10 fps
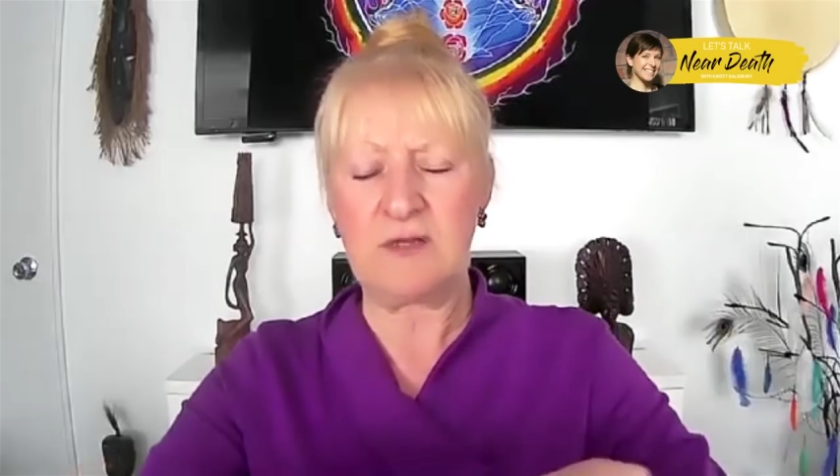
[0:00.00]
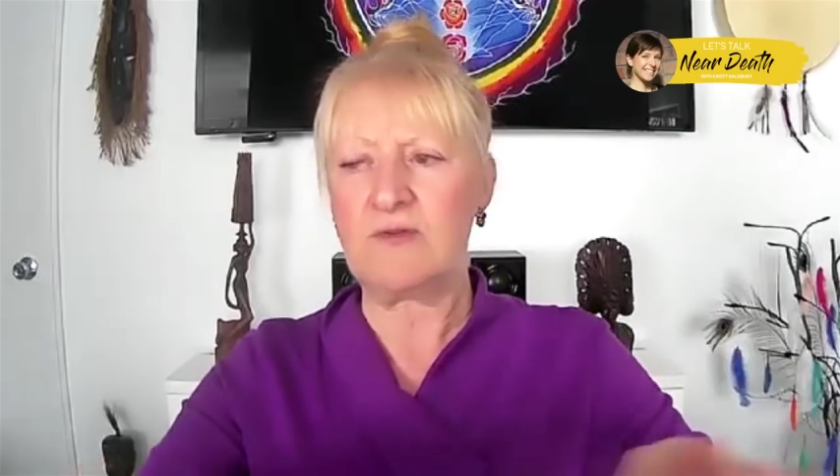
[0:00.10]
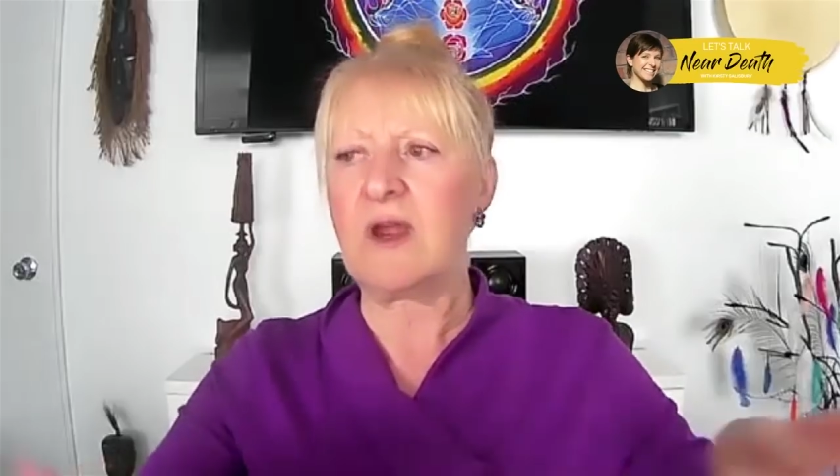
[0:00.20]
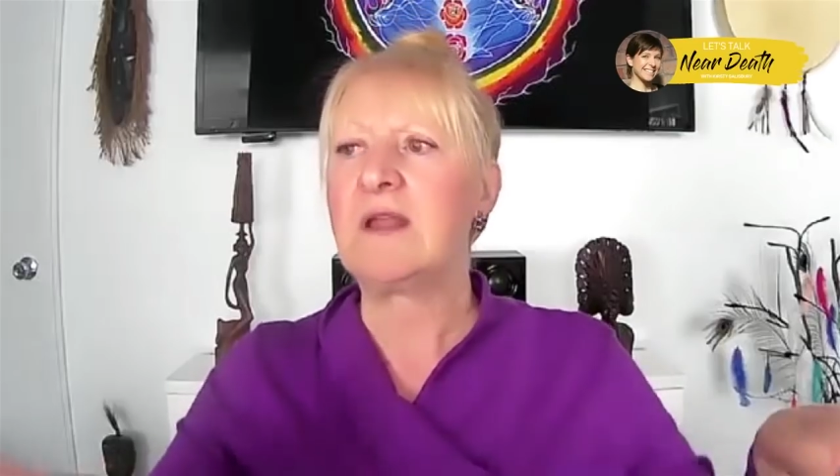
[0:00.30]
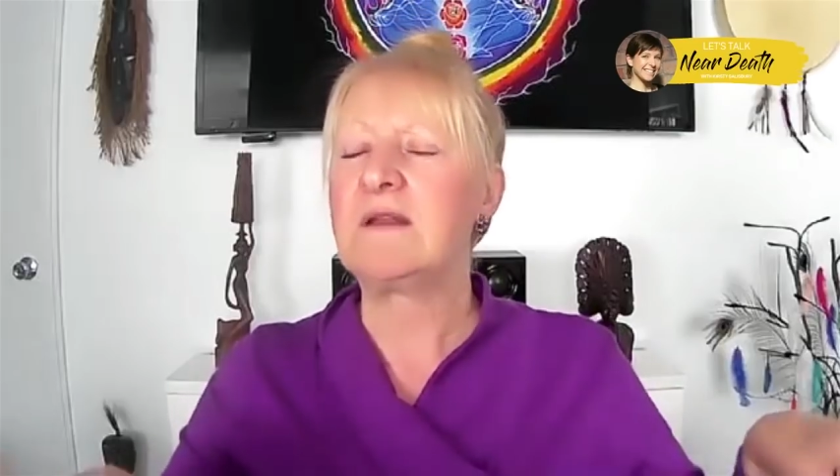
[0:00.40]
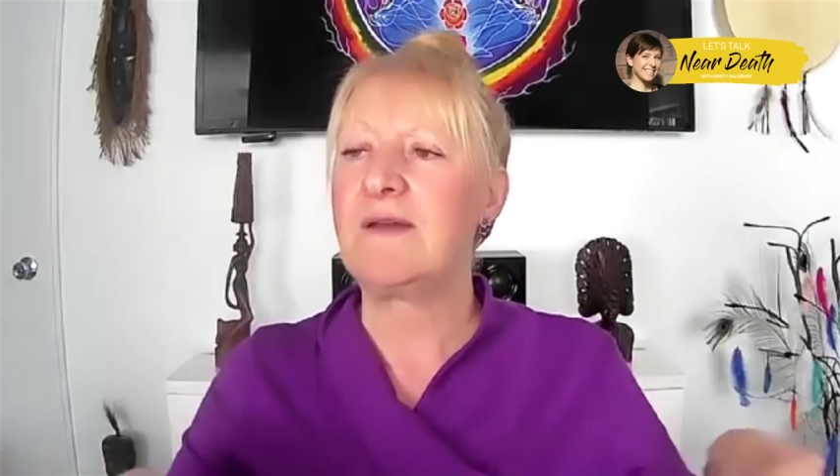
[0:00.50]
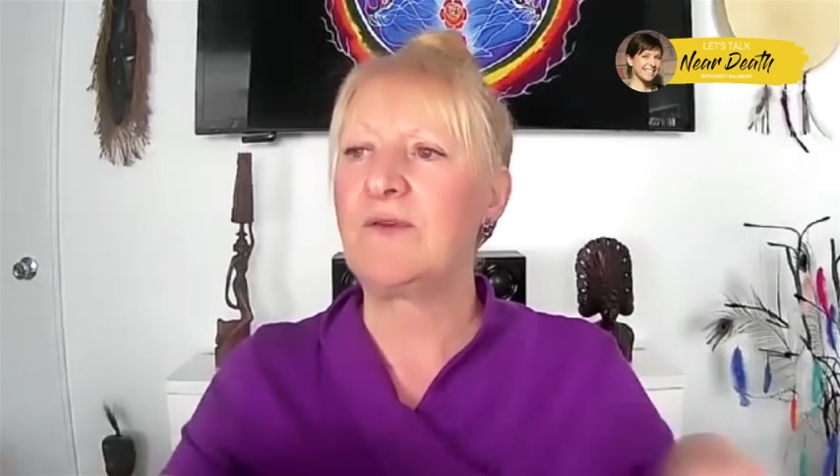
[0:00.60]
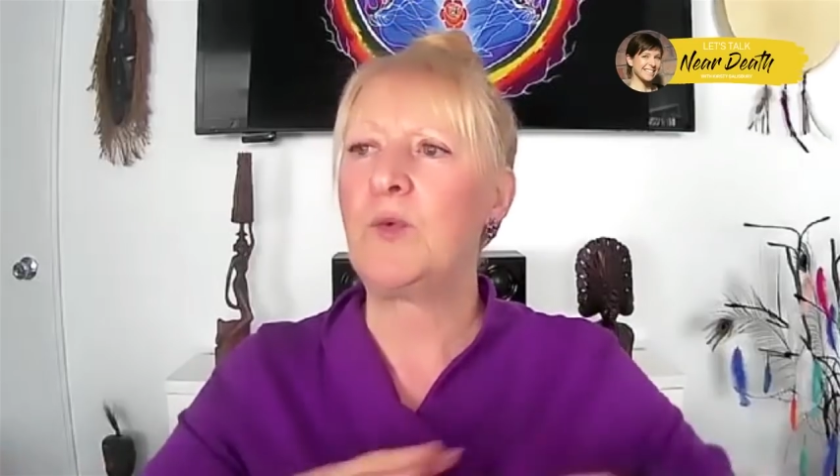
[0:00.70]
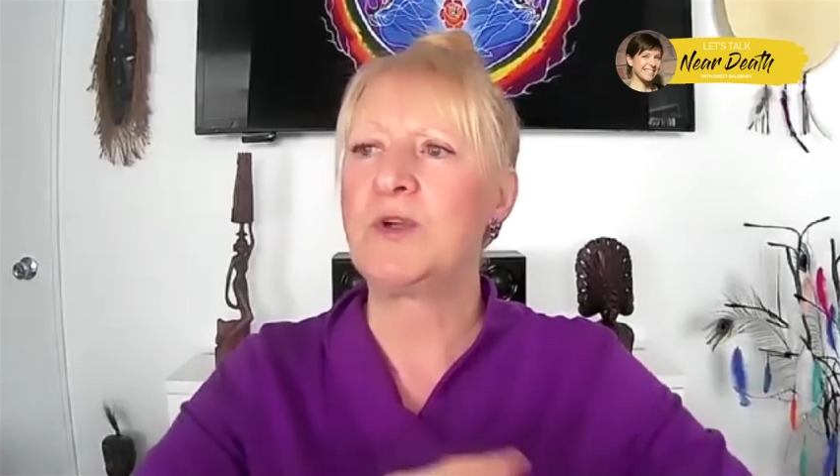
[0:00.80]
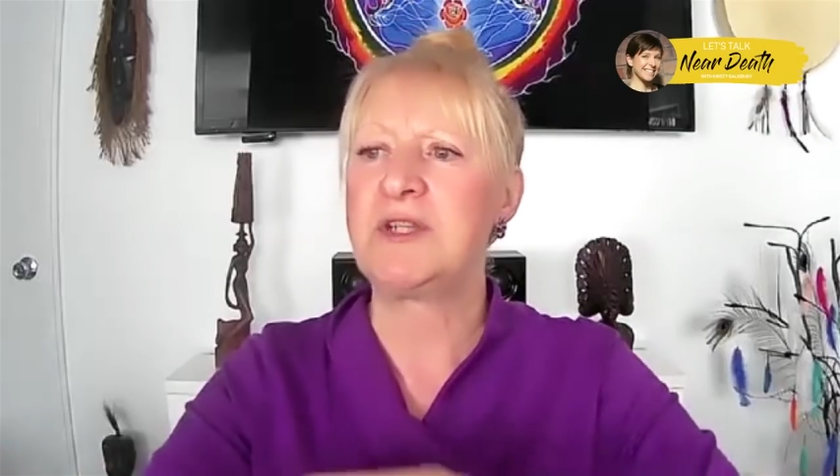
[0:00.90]
ground
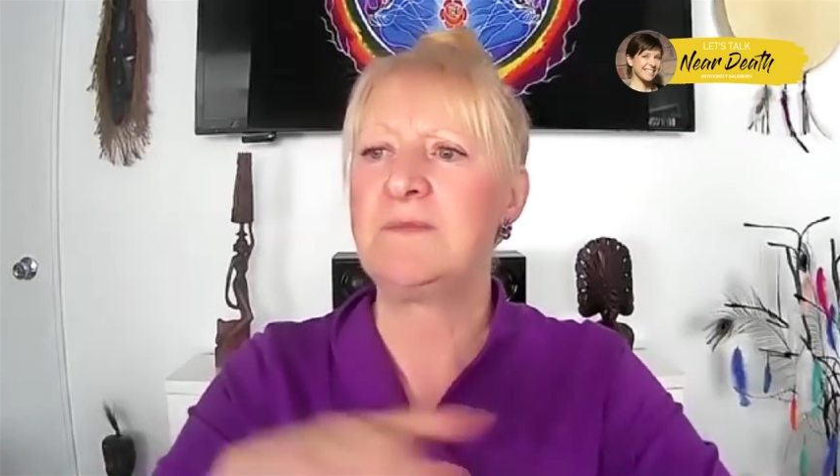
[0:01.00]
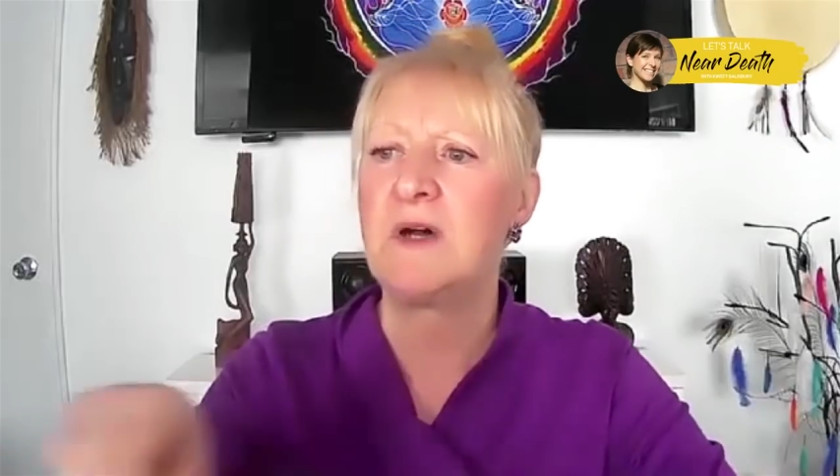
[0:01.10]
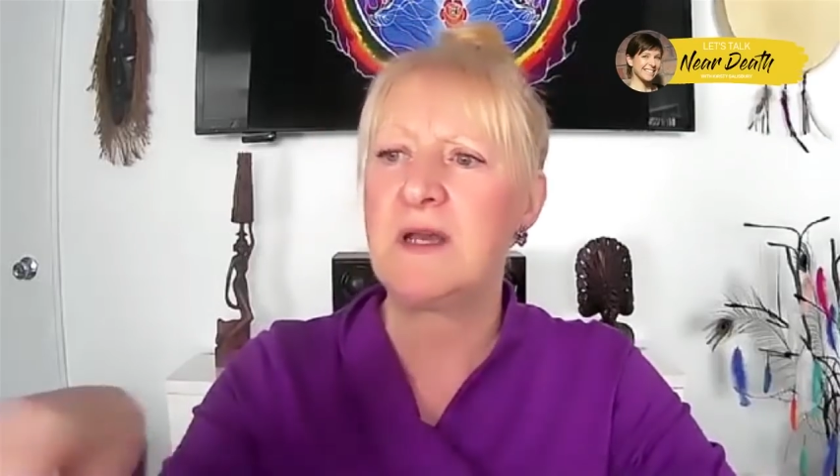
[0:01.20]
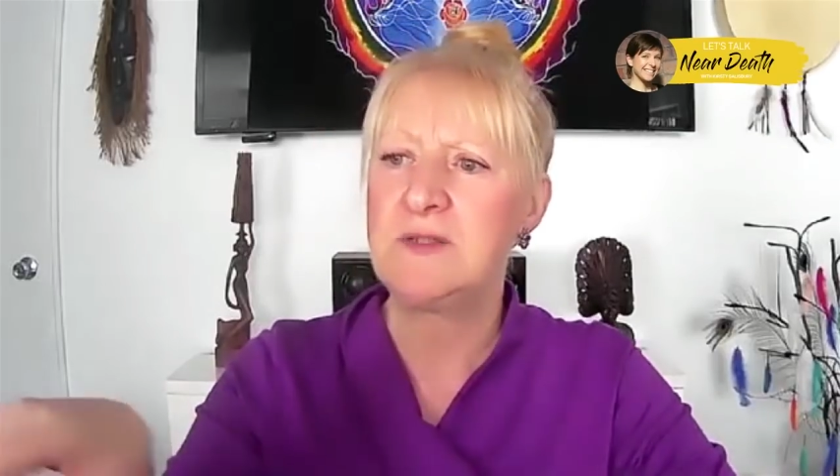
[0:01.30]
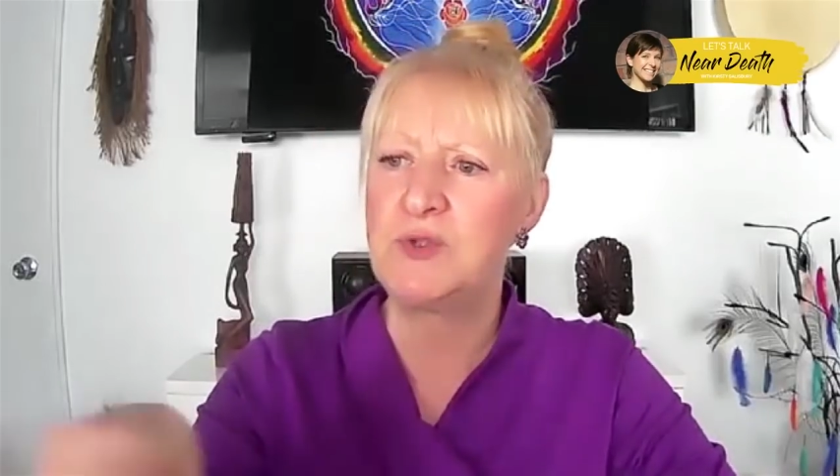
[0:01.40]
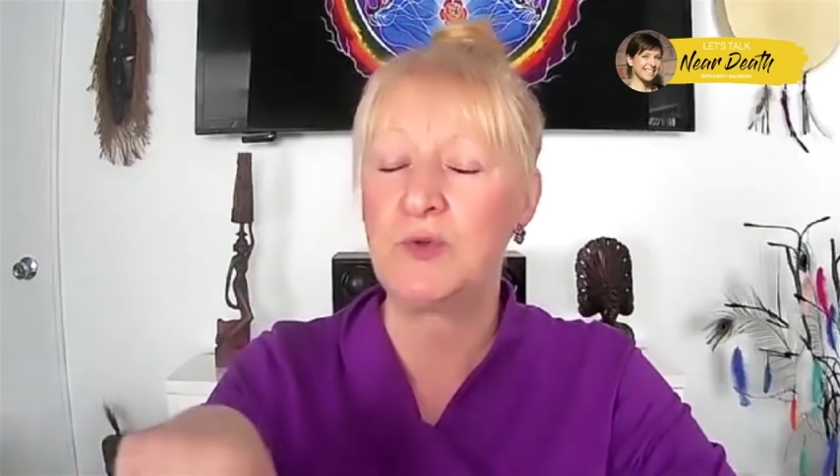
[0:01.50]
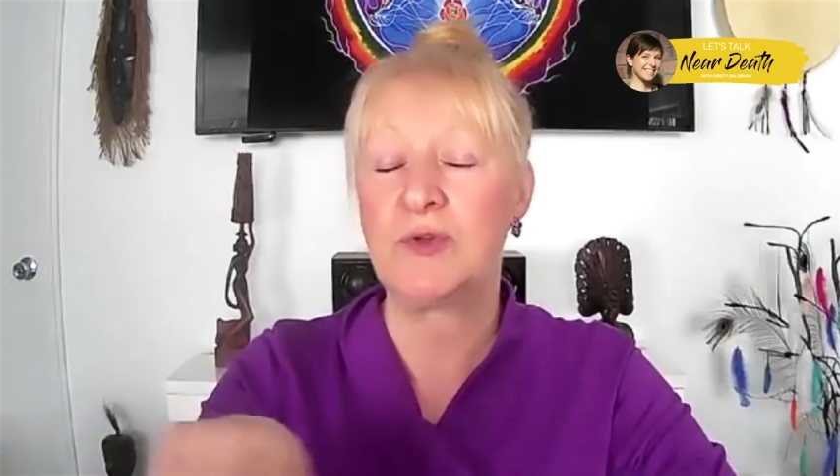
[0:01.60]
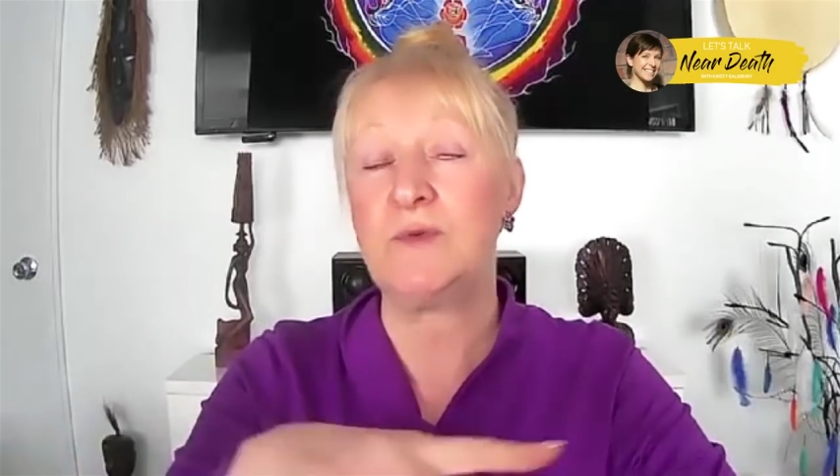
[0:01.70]
level watching my daughter,